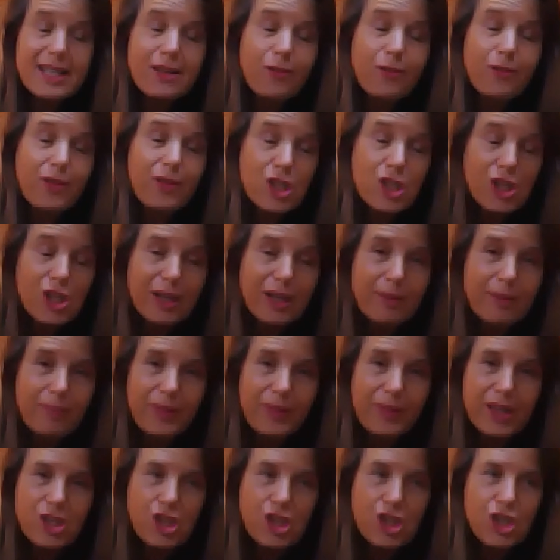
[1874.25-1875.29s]
vision,
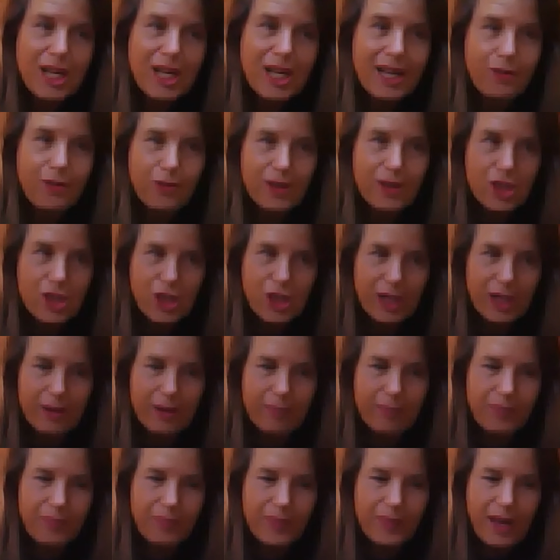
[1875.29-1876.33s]
a shared
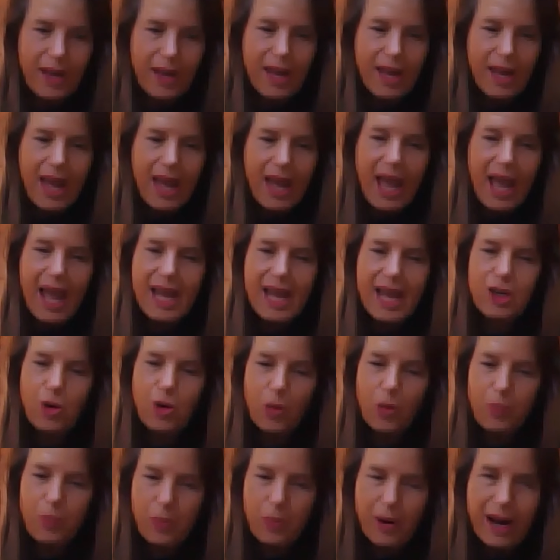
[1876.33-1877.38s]
vision, and you're
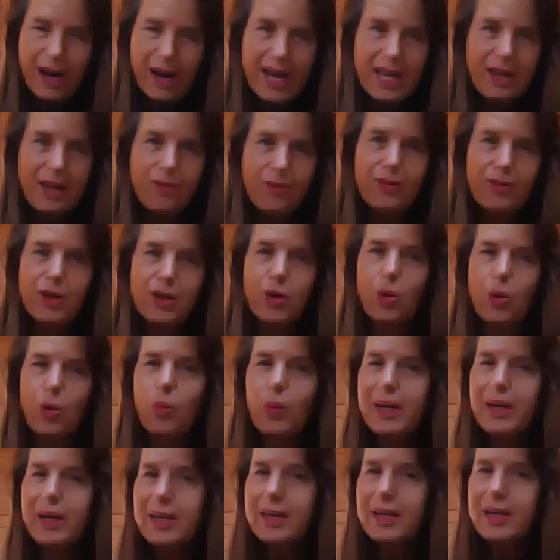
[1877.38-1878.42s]
brave and you're
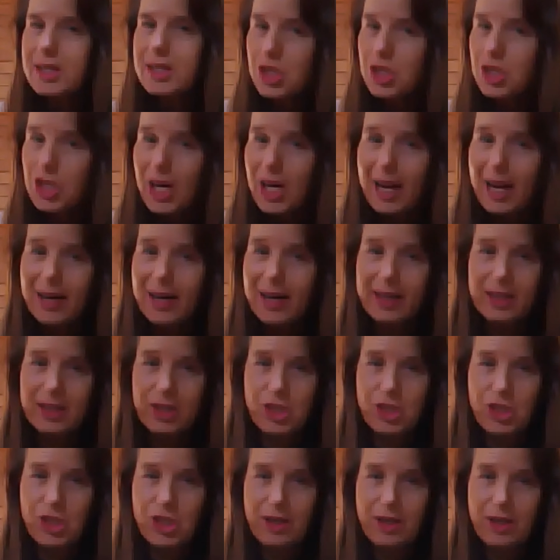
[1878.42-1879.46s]
willing to
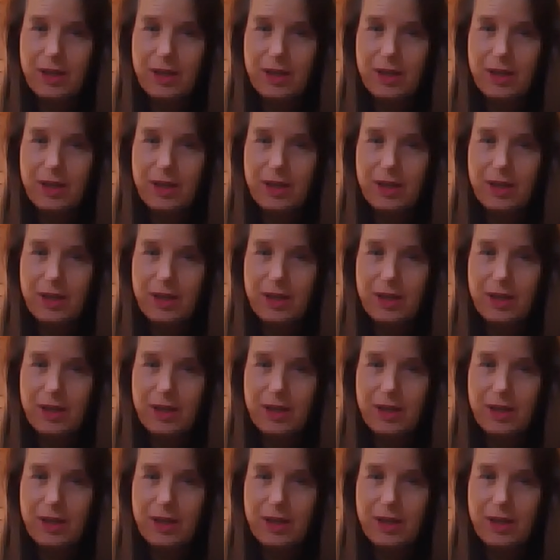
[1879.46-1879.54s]
challenge